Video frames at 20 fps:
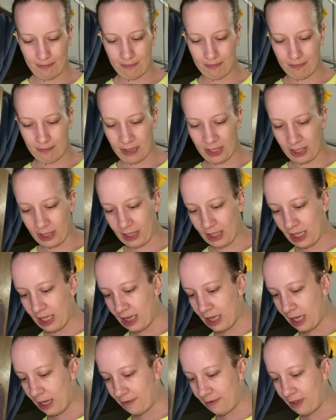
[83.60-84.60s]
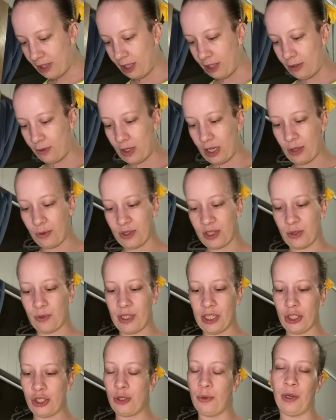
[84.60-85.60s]
but in that video, I was
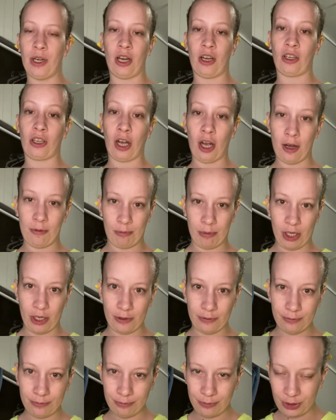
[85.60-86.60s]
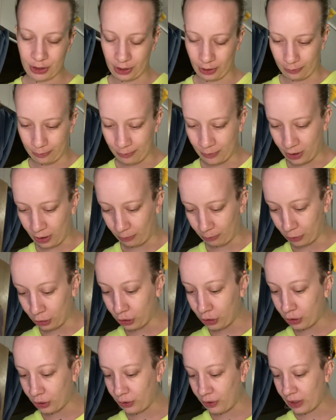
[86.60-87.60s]
already chewing on a cotton ball. So, I'm going to
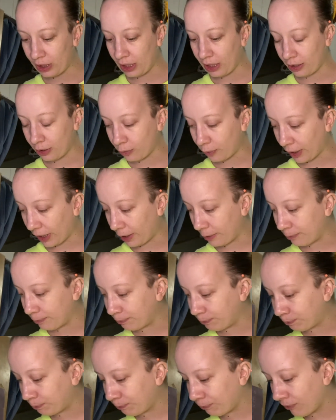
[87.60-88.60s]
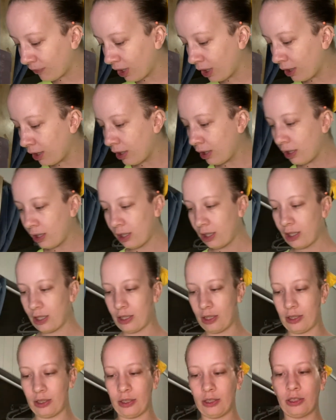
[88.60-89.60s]
show you the other way.
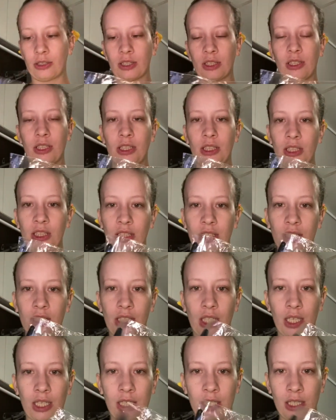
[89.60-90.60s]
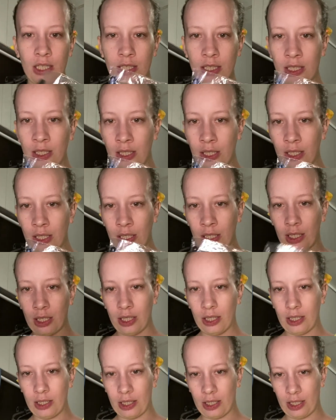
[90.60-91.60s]
You're going to need
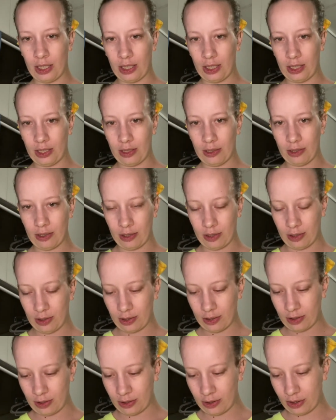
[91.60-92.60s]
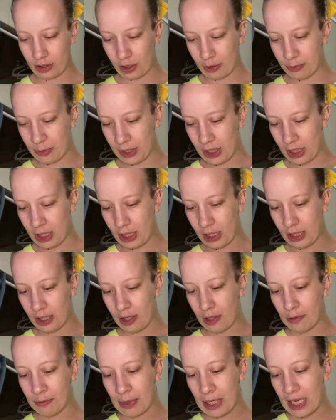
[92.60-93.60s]
a Sharpie,
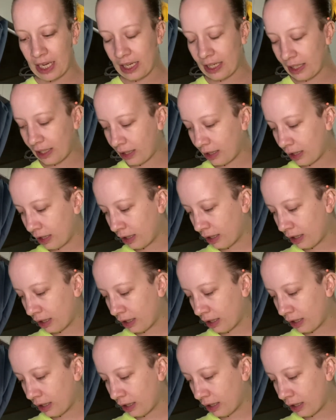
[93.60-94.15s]
a bag,